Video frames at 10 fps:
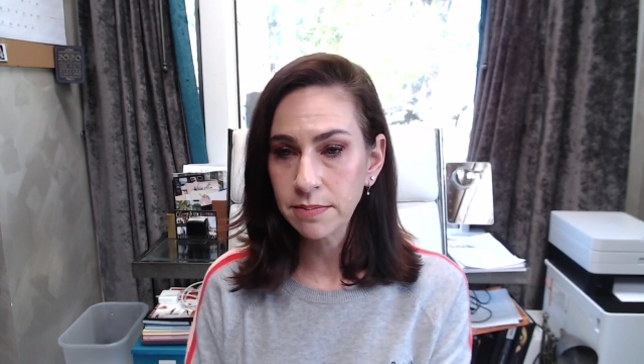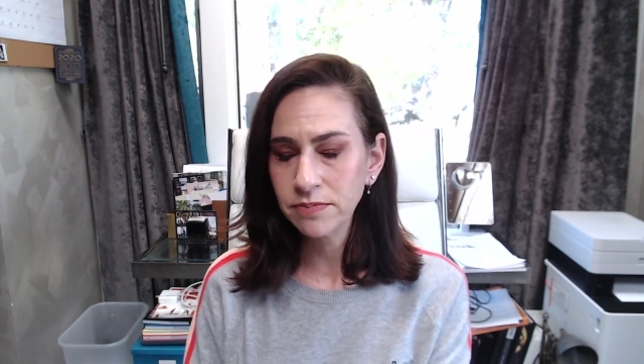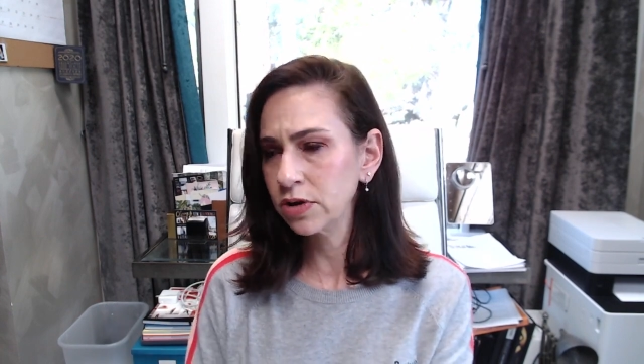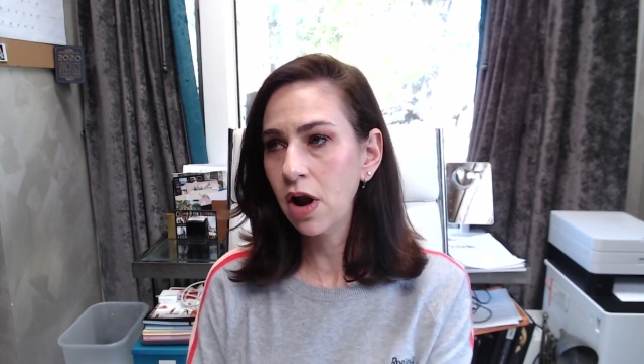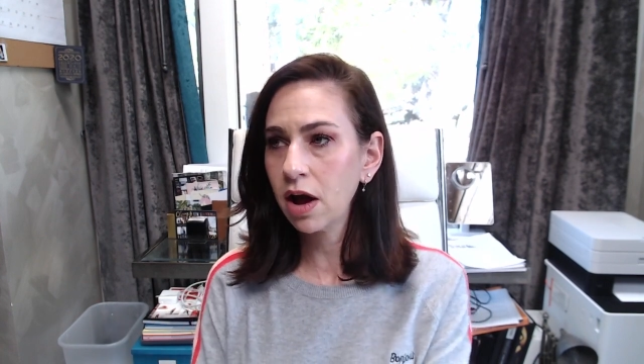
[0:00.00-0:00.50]

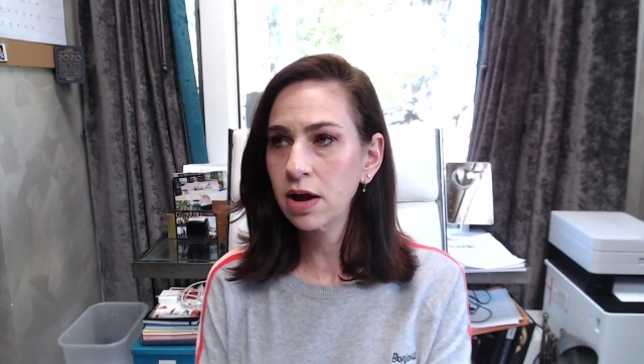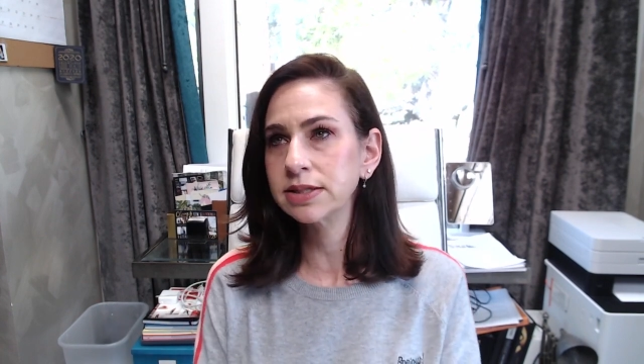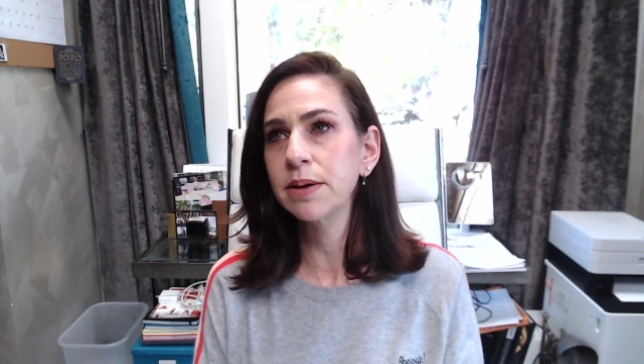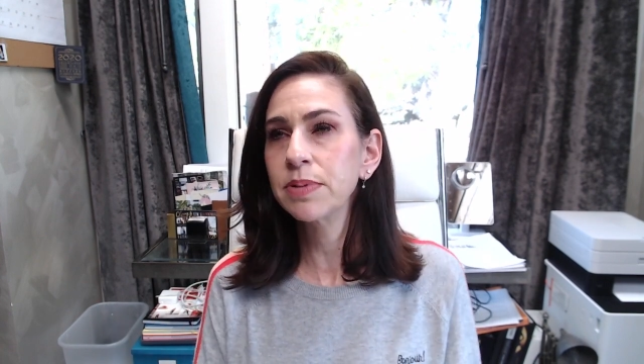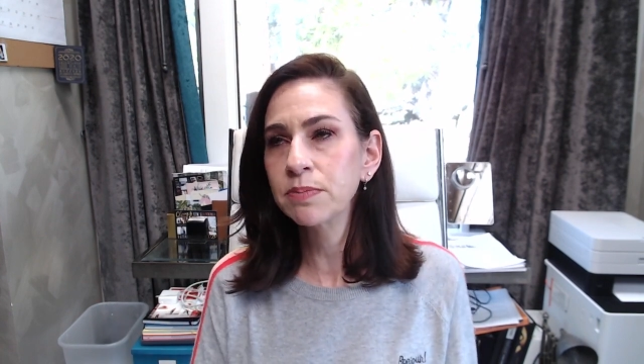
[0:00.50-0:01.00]
or not
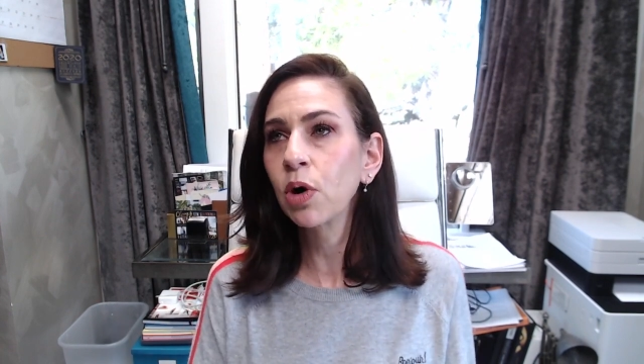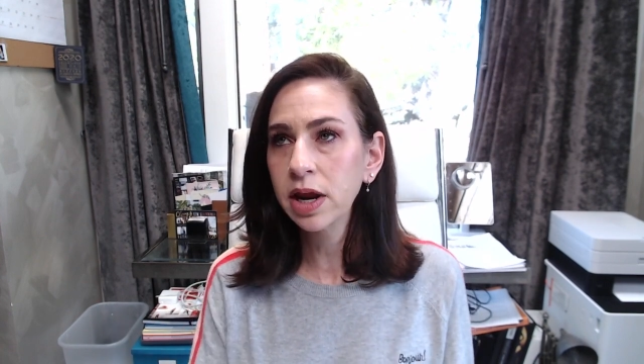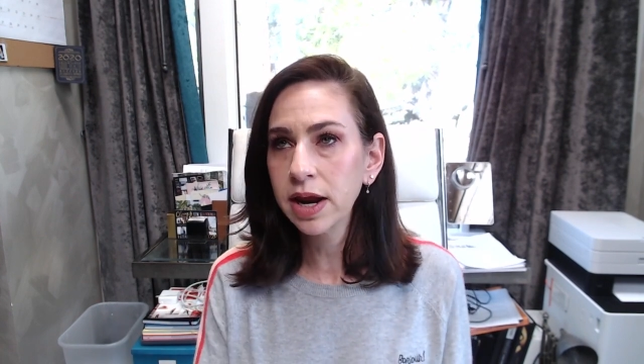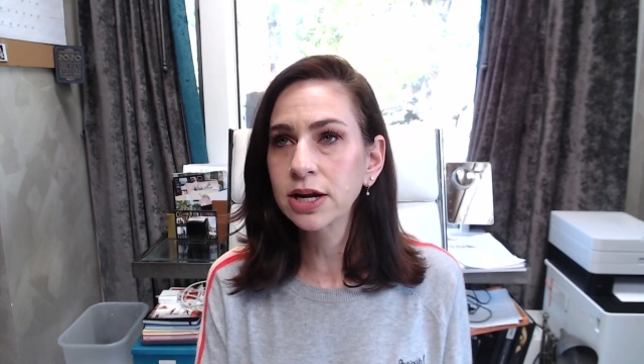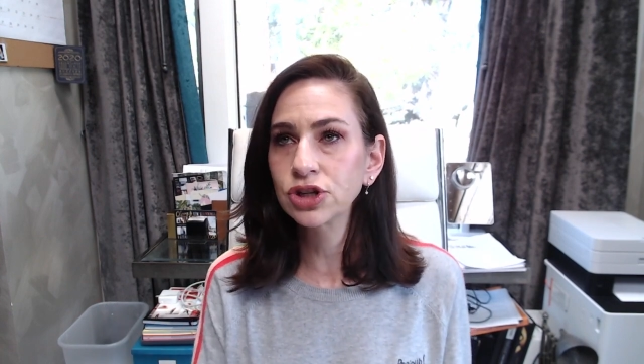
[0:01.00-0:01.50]
content, but more
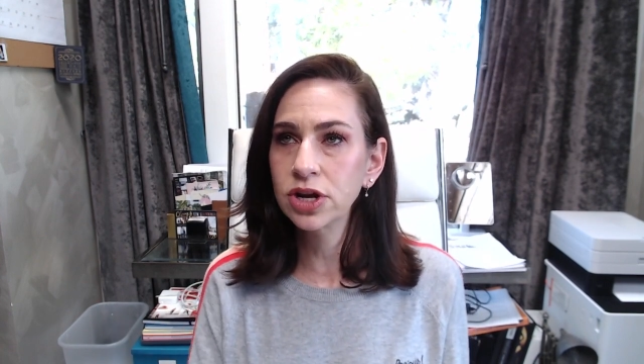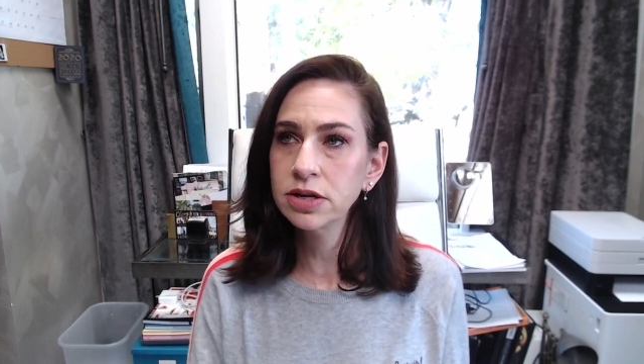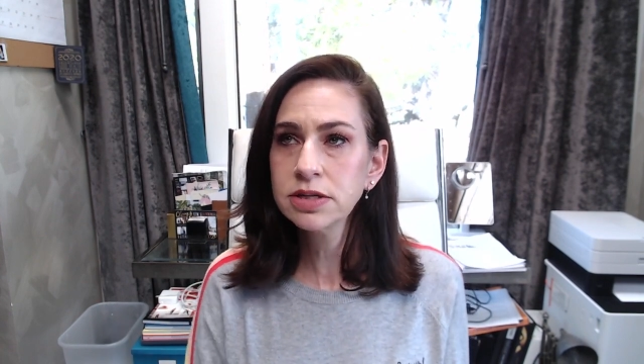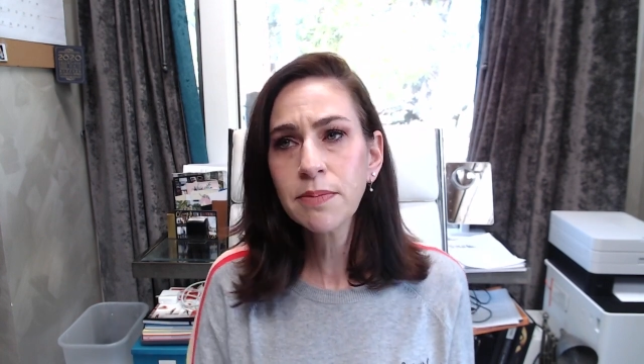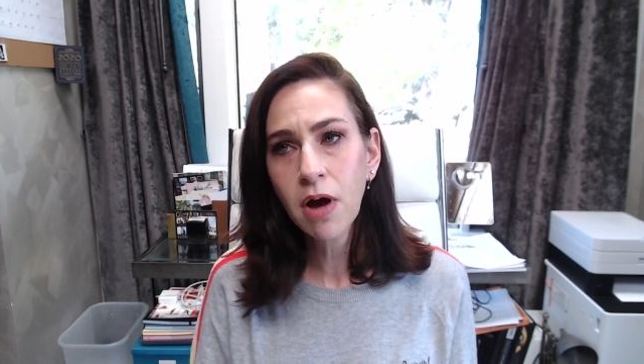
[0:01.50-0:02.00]
connection,
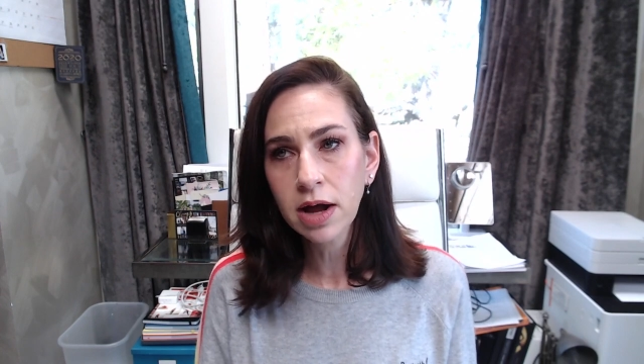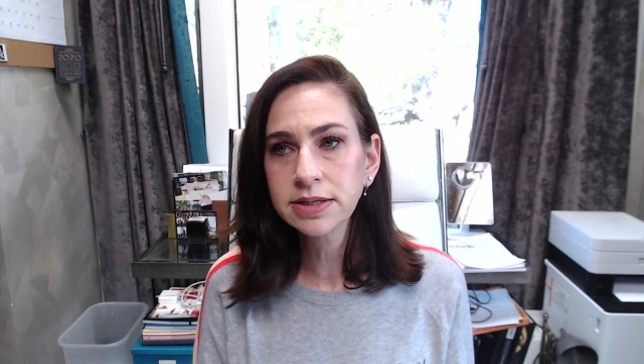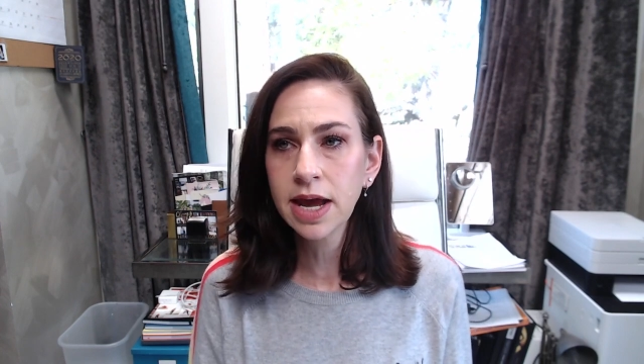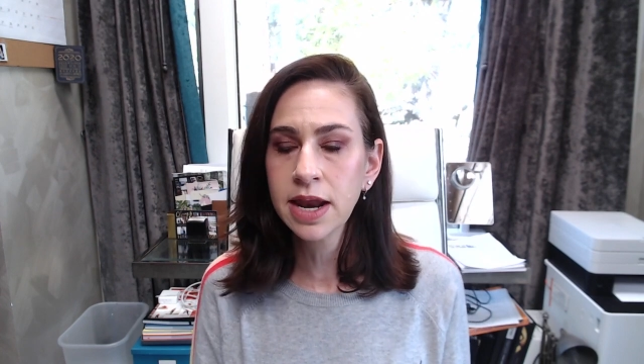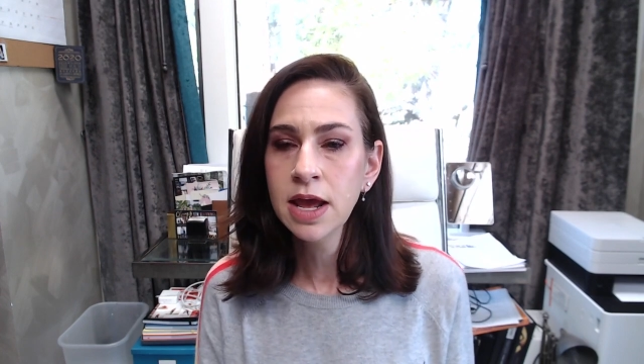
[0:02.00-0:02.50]
some
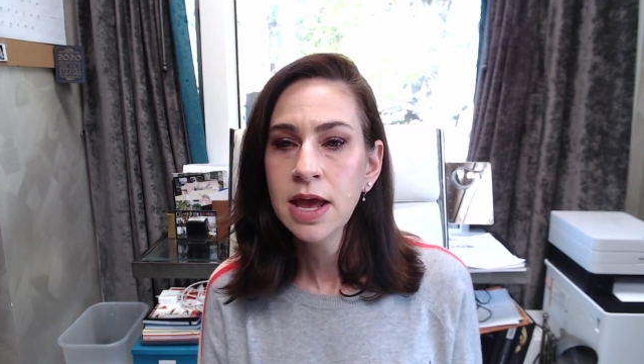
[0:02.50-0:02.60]
content,